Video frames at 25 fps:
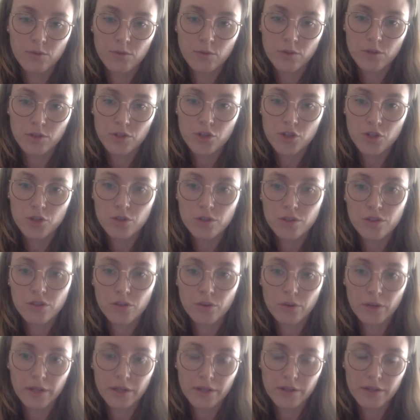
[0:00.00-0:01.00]
for short
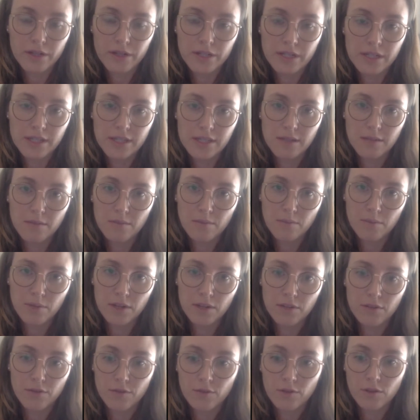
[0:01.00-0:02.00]
queries,
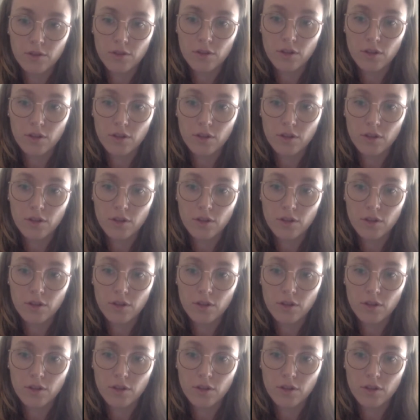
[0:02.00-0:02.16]
but for